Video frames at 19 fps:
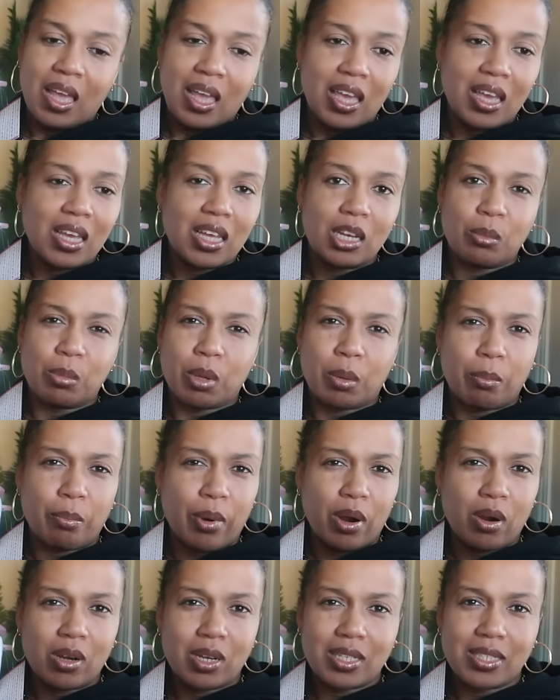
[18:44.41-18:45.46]
it could have been
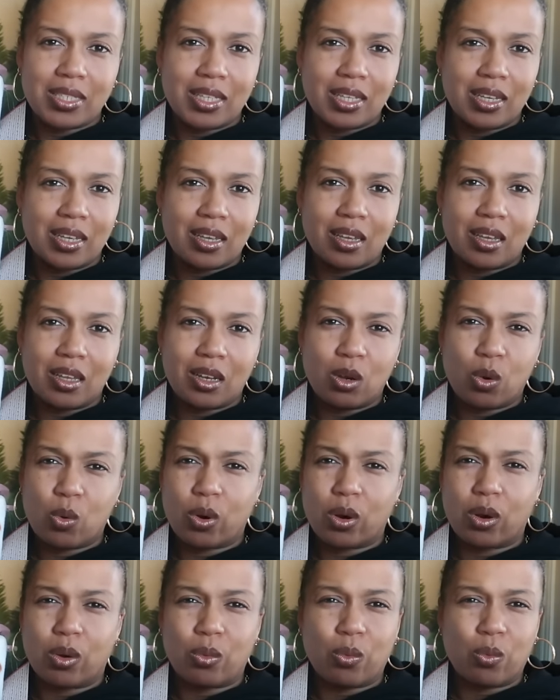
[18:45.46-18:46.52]
Burlington
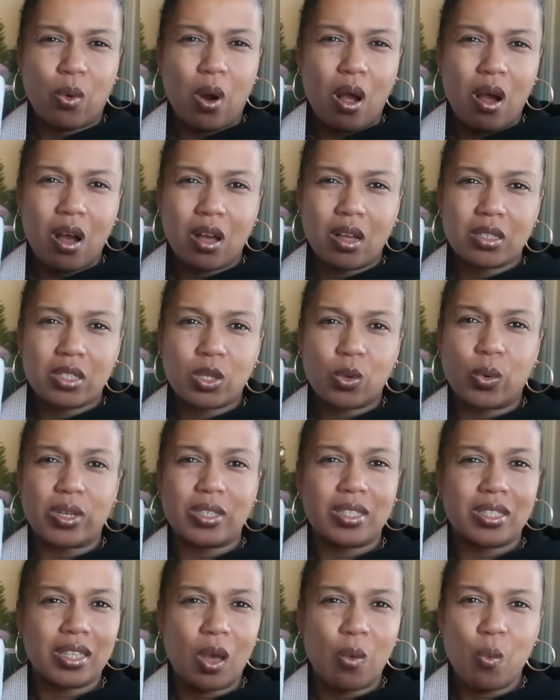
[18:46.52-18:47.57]
or Ross or
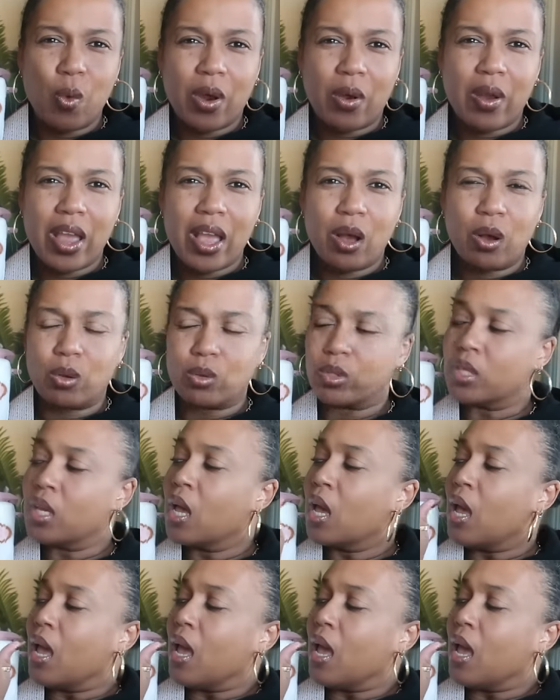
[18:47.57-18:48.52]
somewhere else,